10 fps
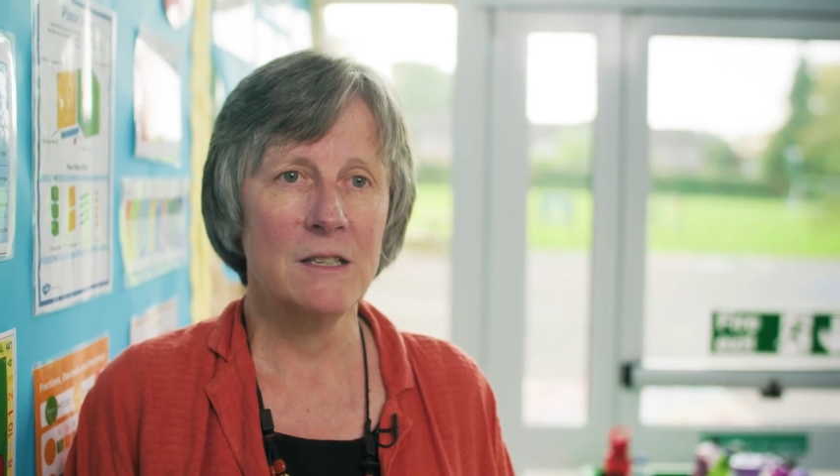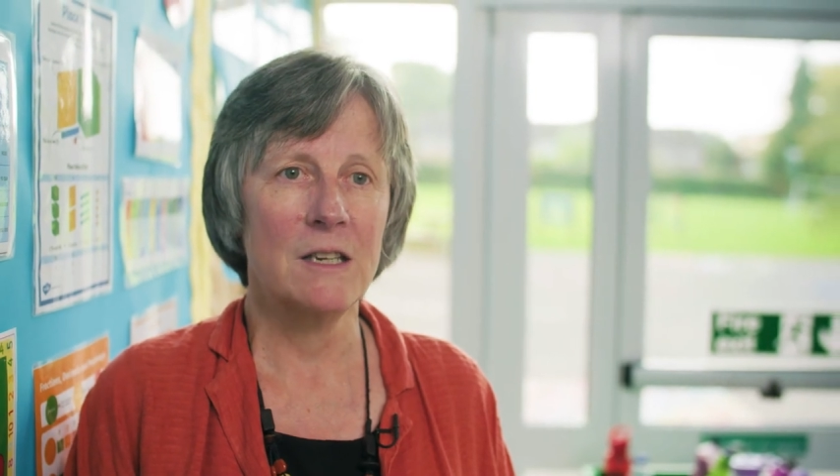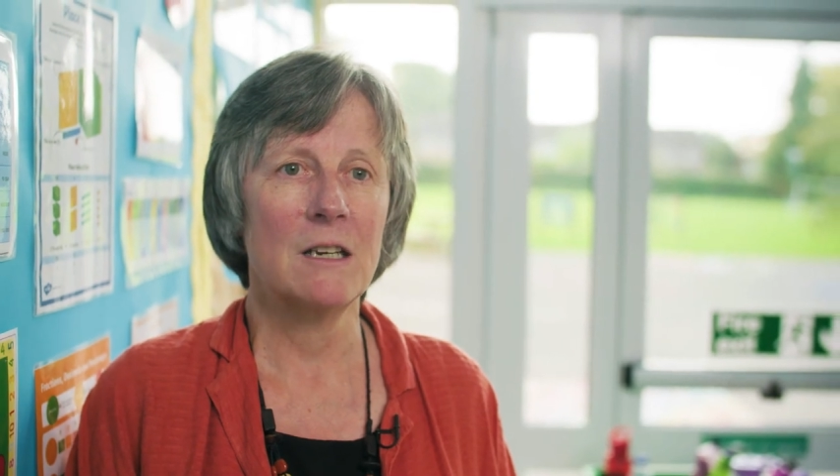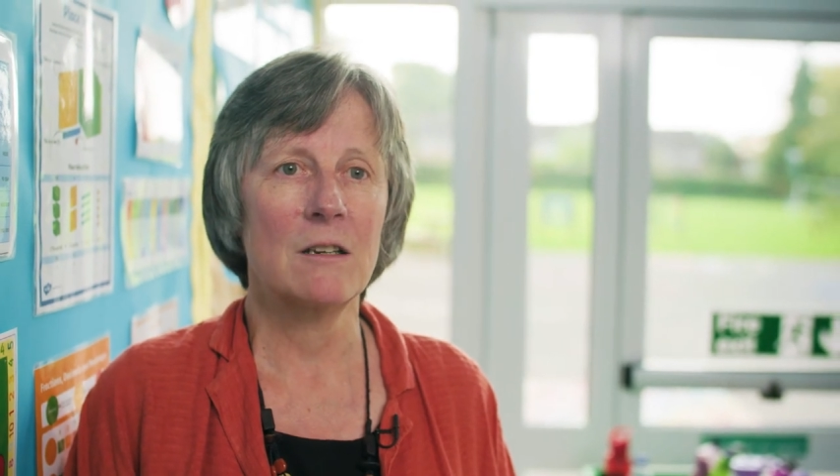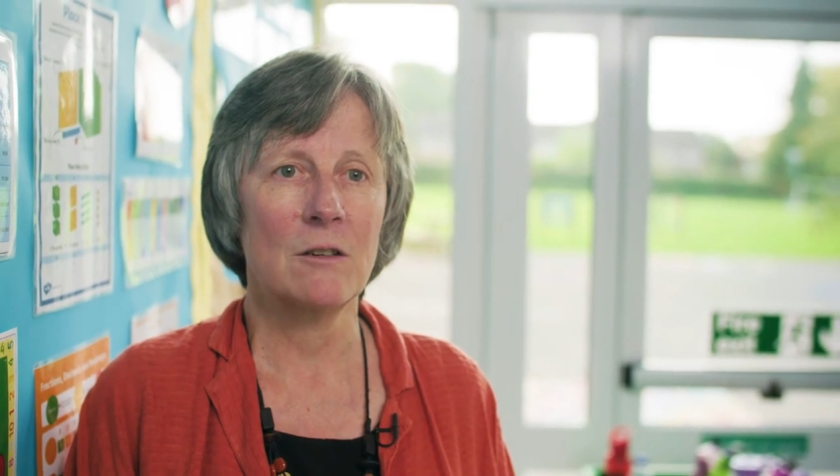
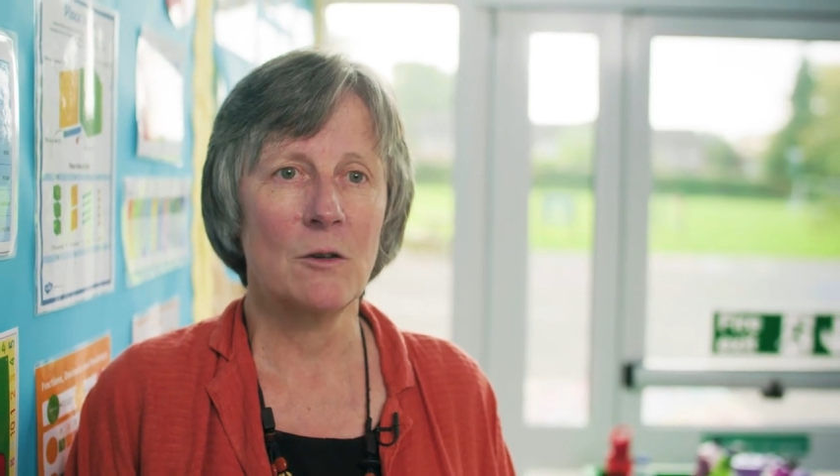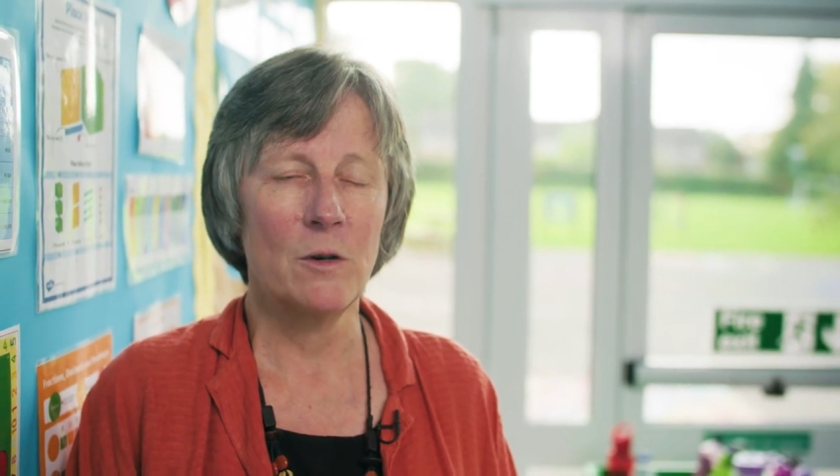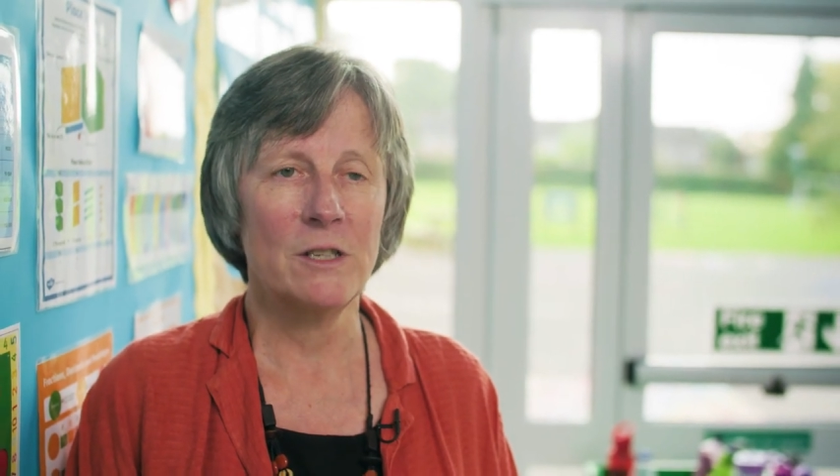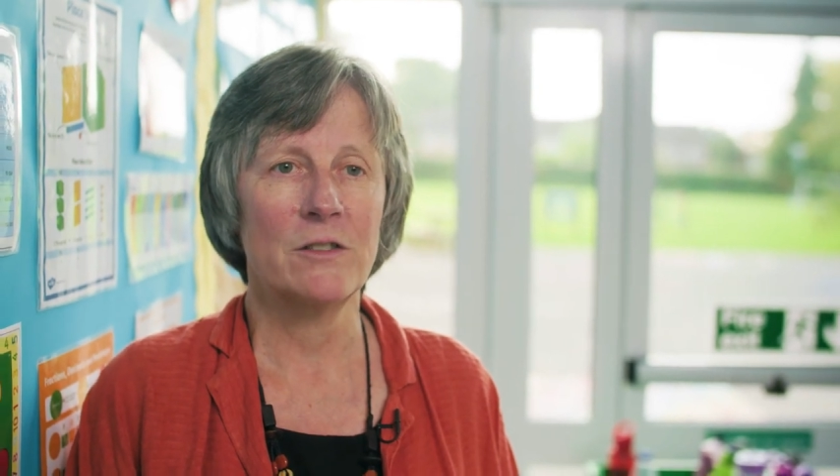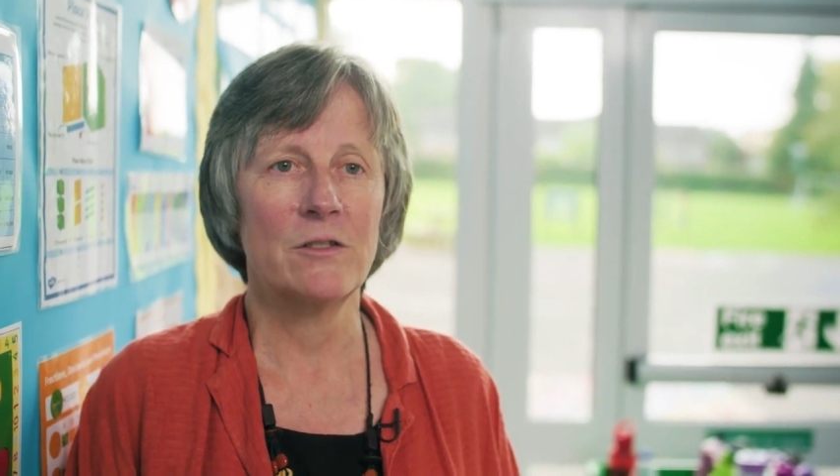think,
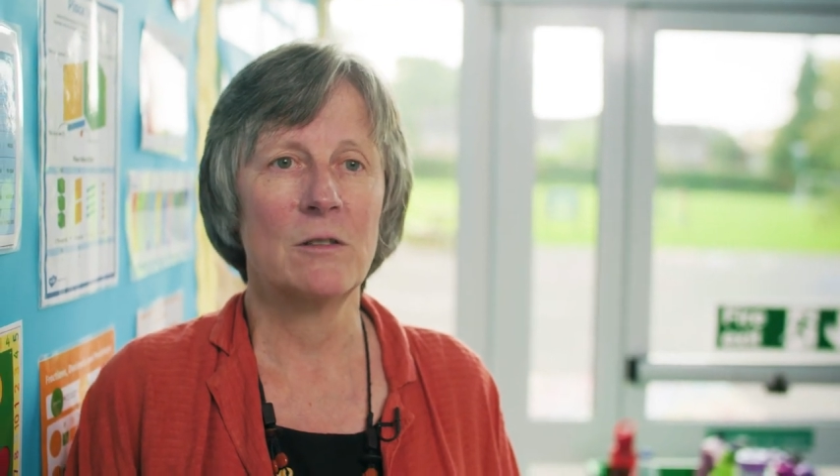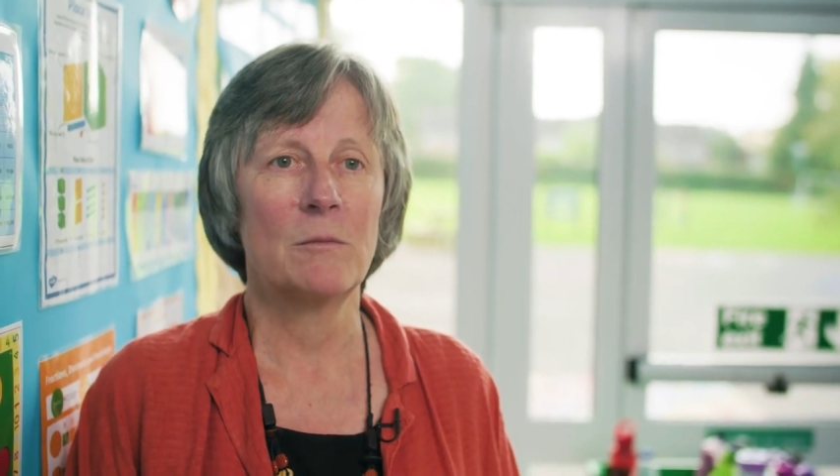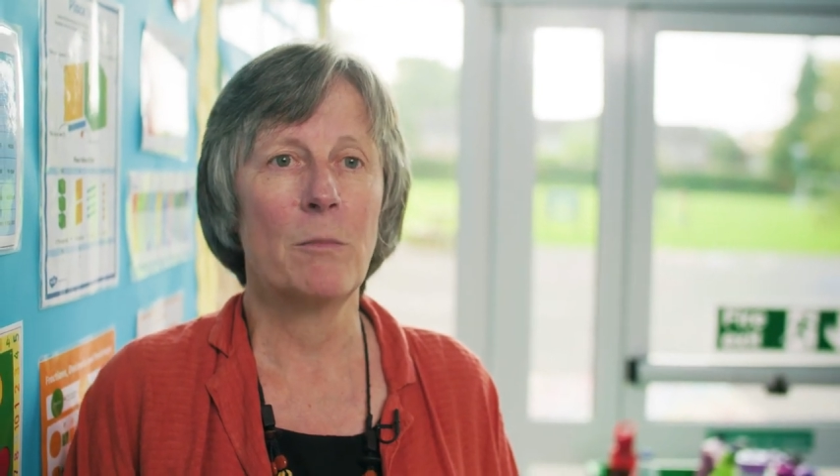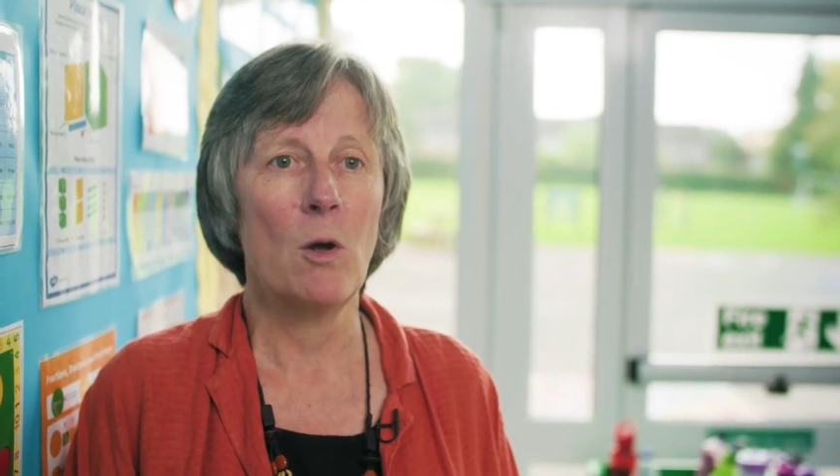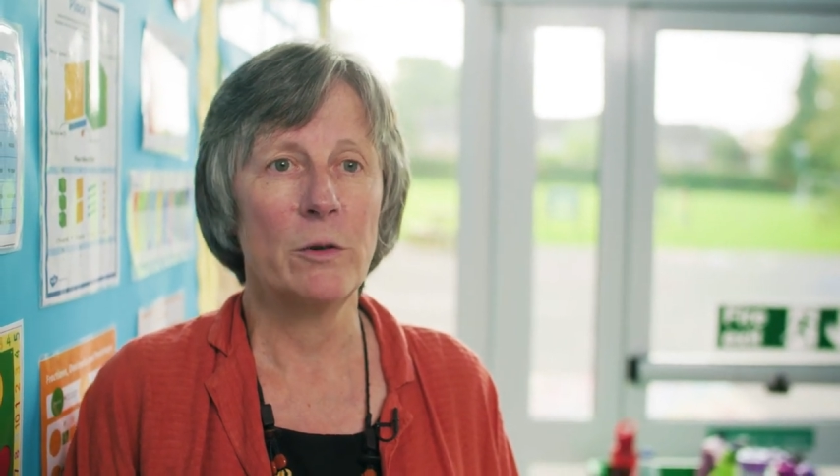
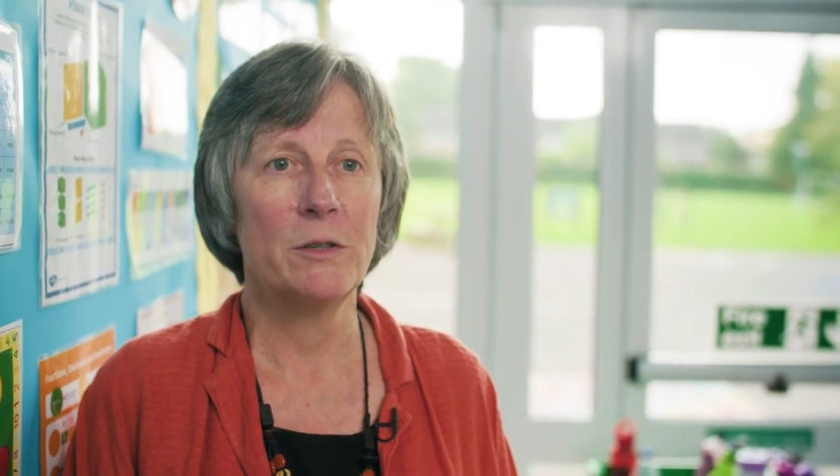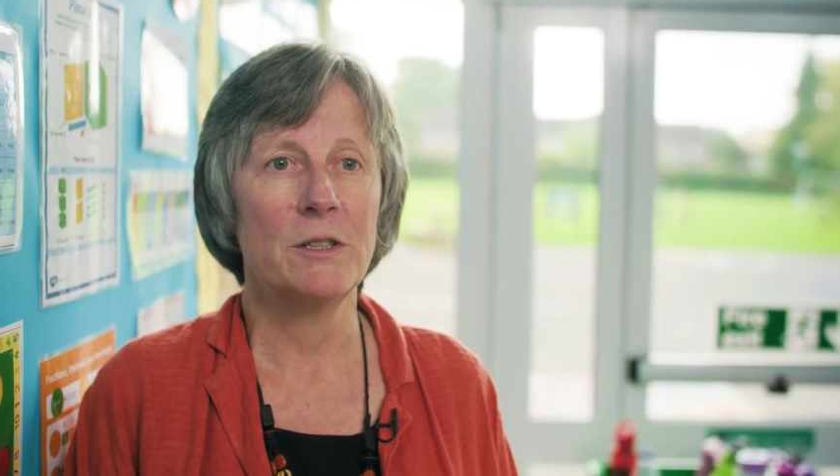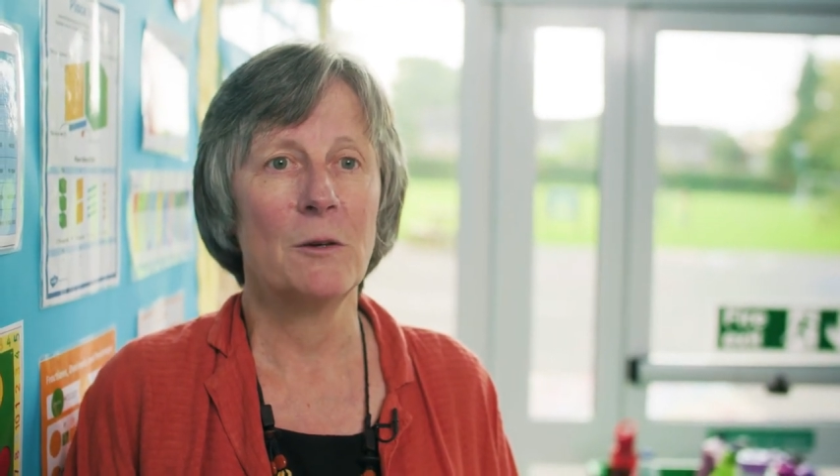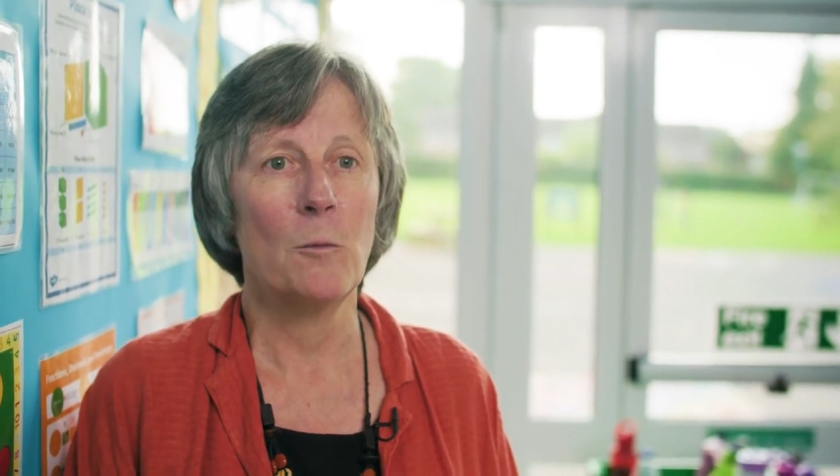question, ponder,